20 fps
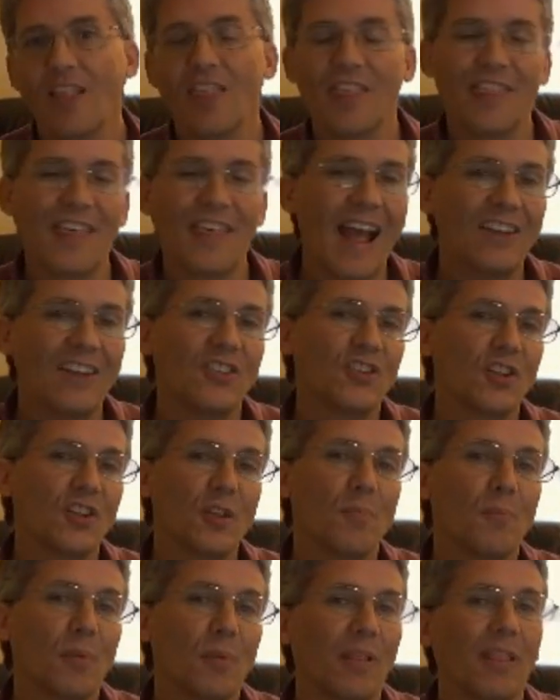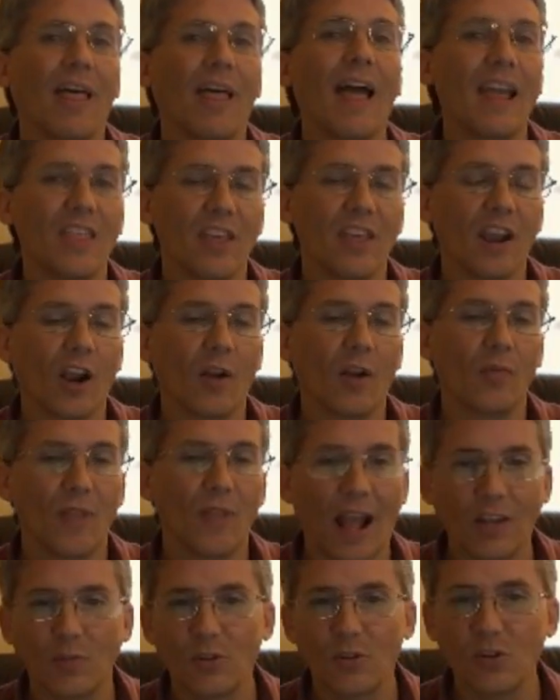That's the play there.
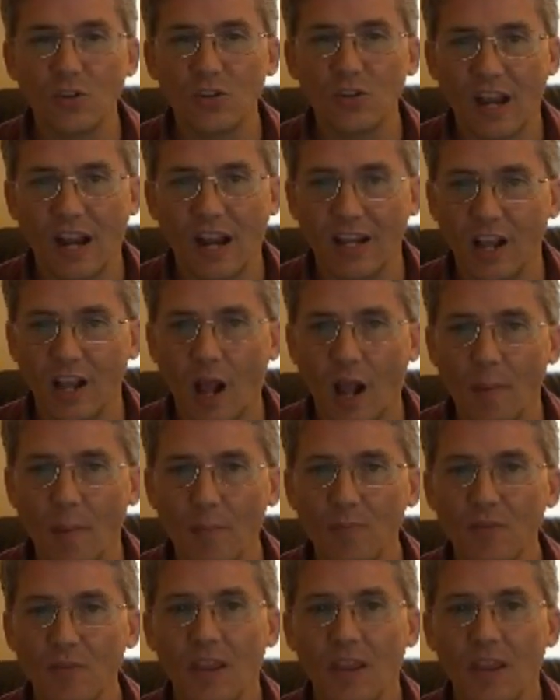That's what you're setting up.